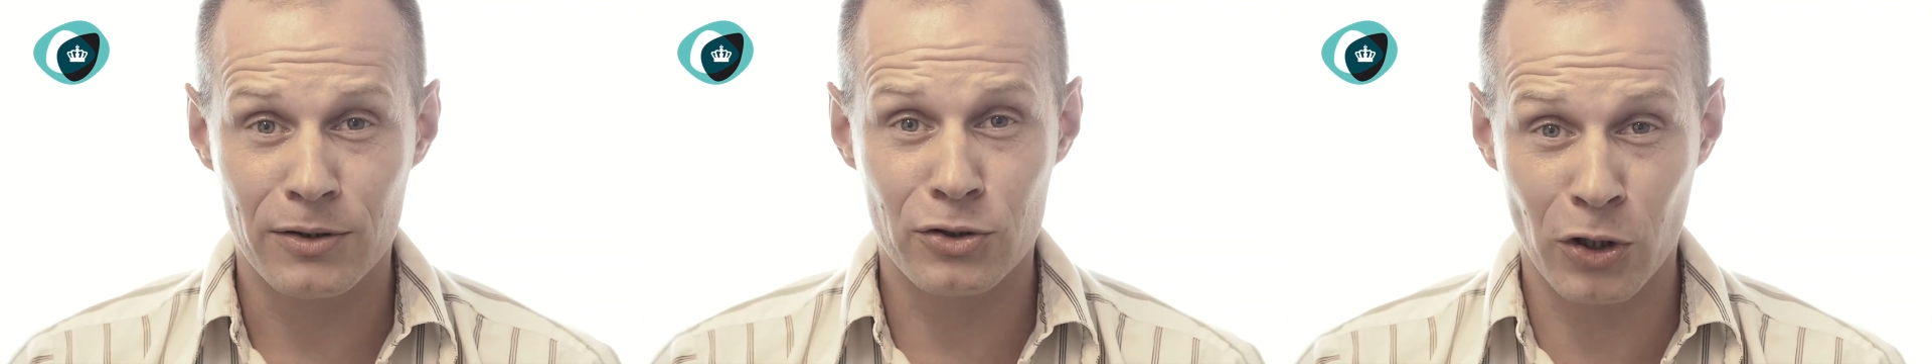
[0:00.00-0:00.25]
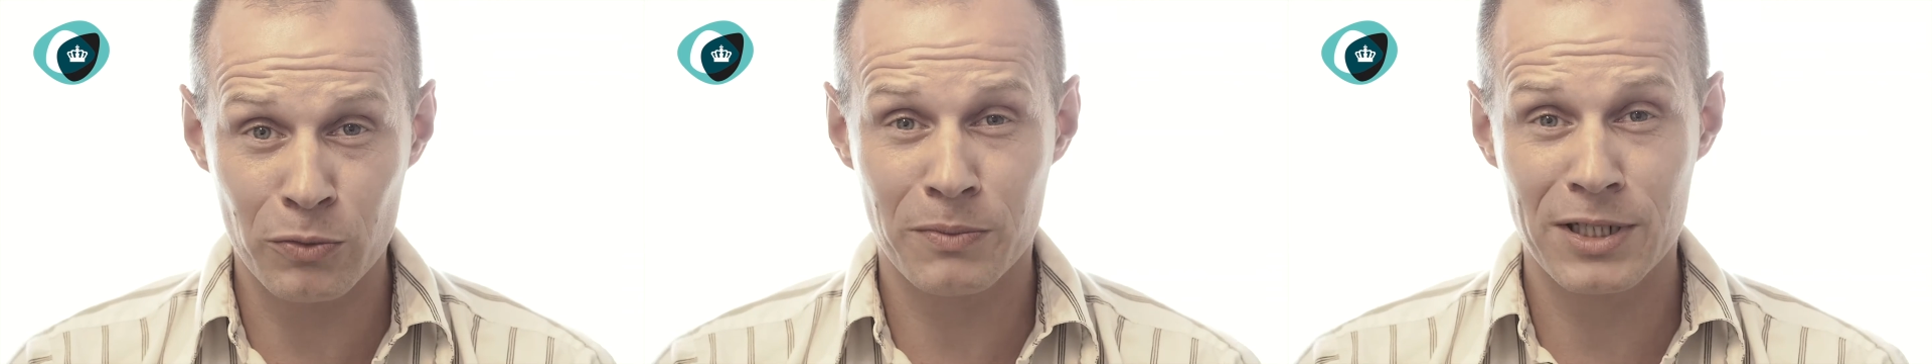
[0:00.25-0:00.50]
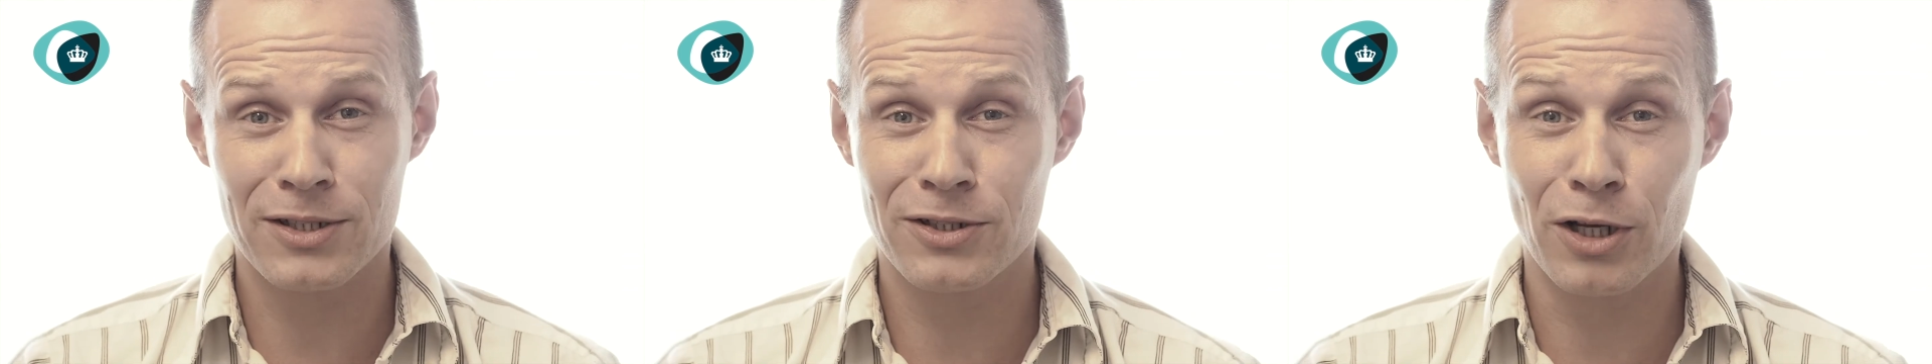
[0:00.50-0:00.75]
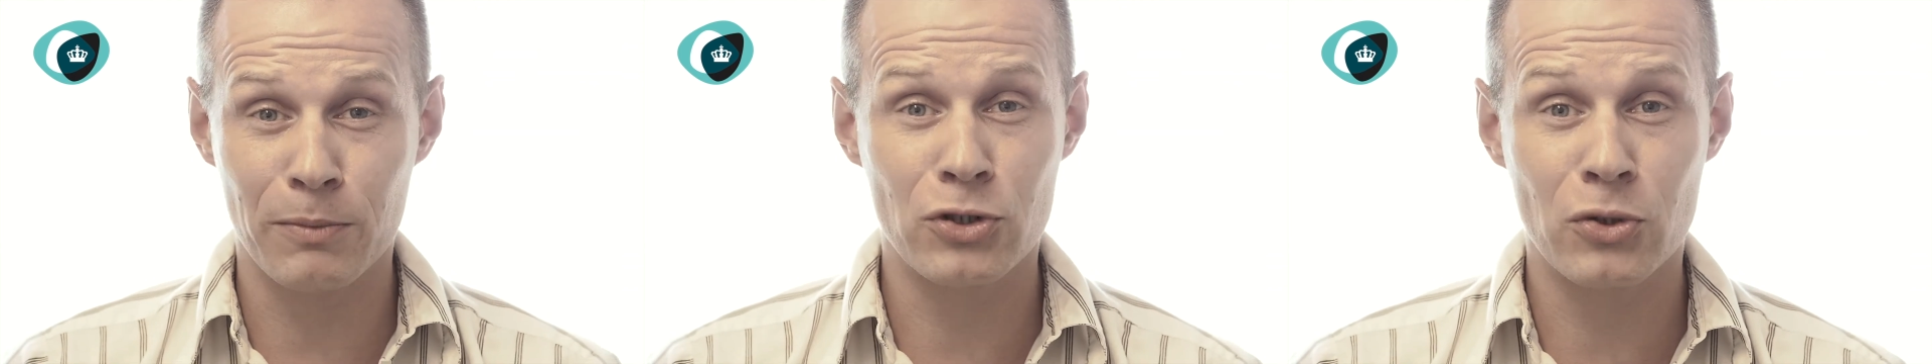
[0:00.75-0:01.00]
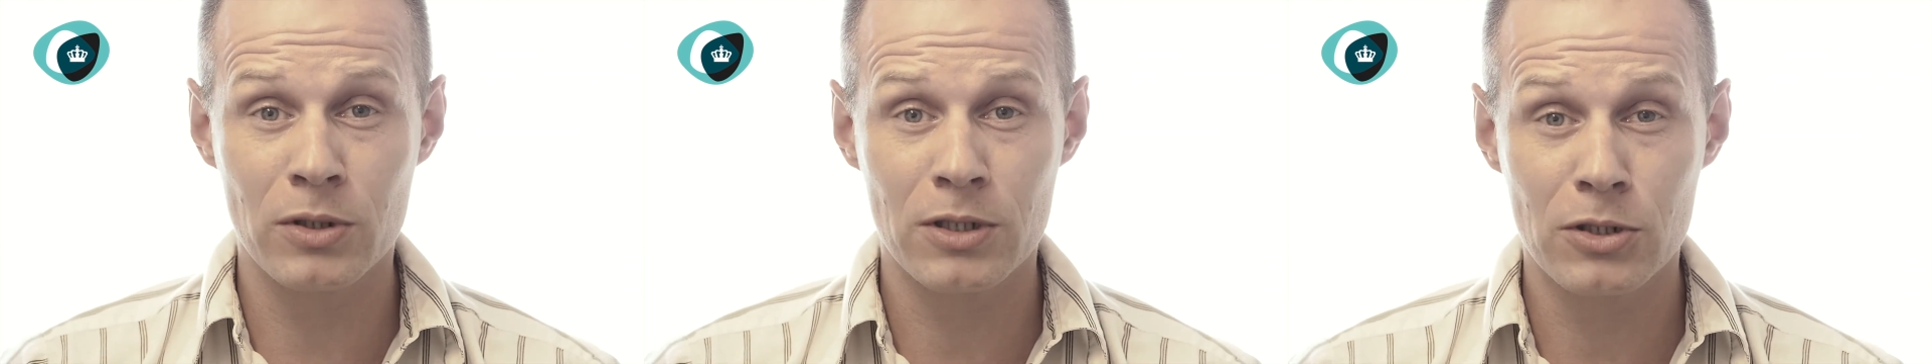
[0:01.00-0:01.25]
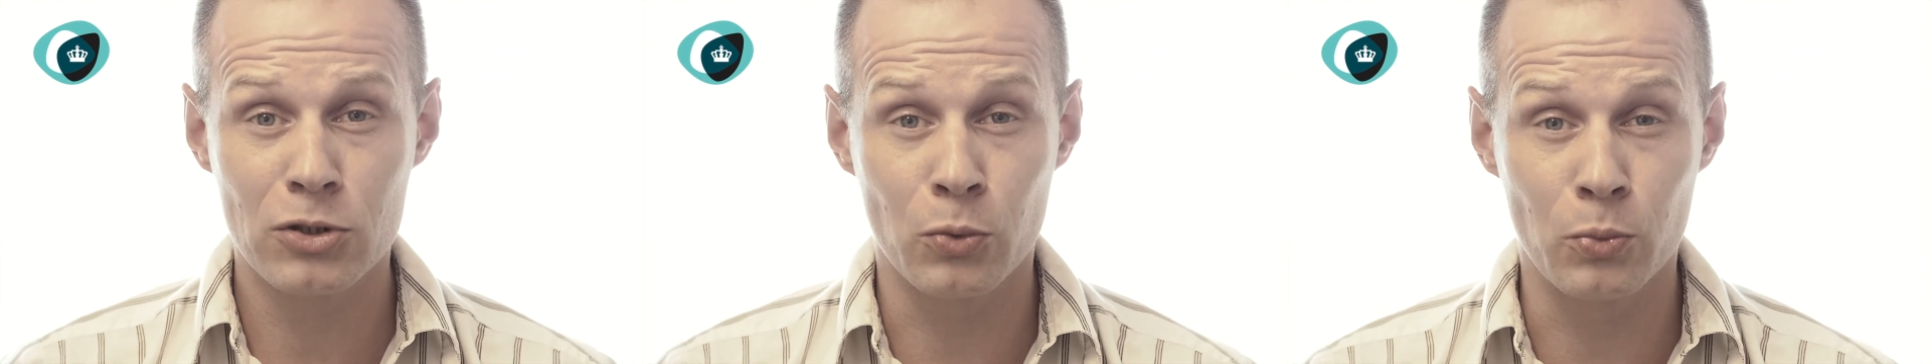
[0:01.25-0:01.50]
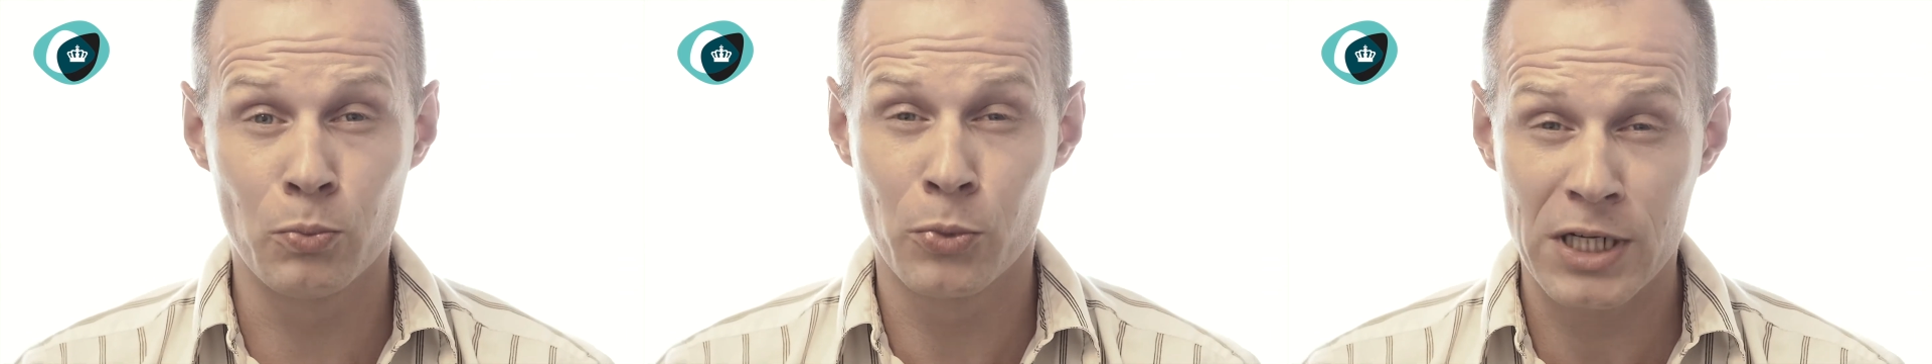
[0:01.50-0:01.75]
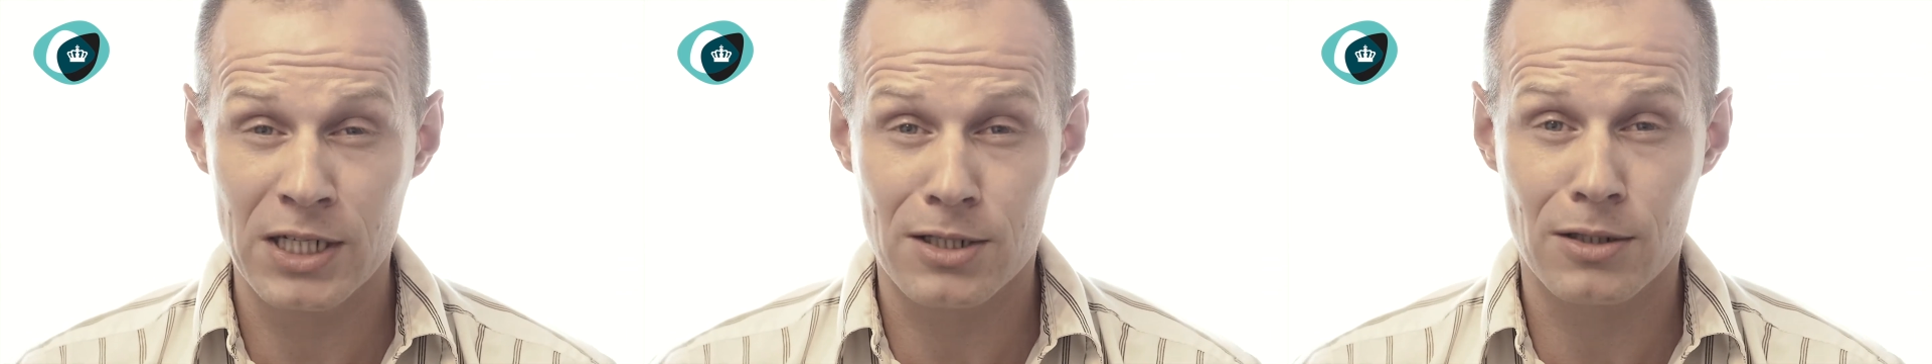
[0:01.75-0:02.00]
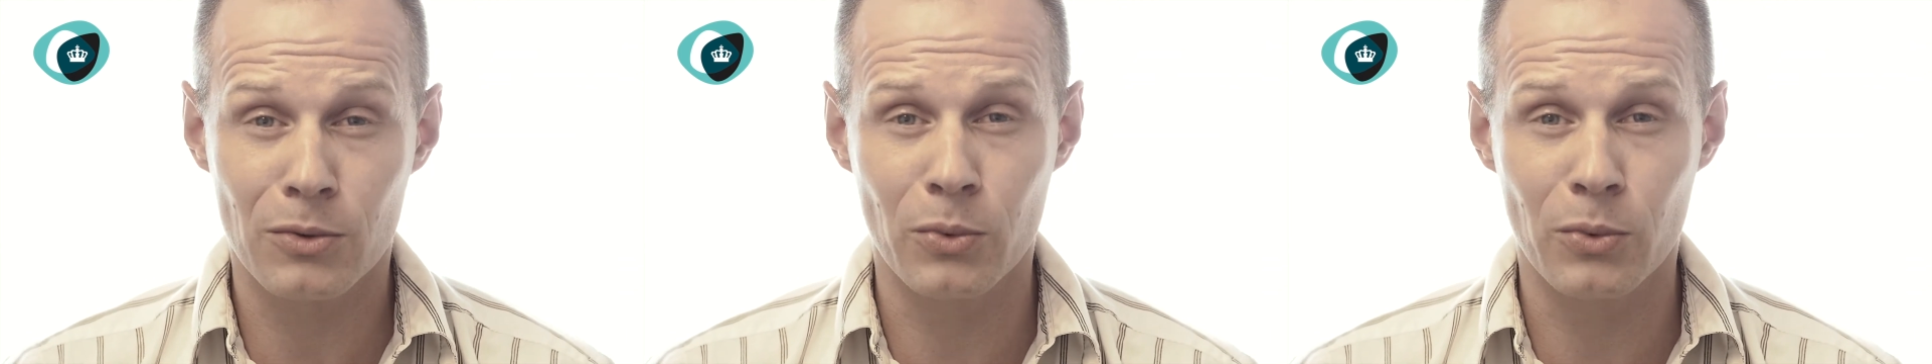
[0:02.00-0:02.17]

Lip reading: Don't miss this opportunity to meet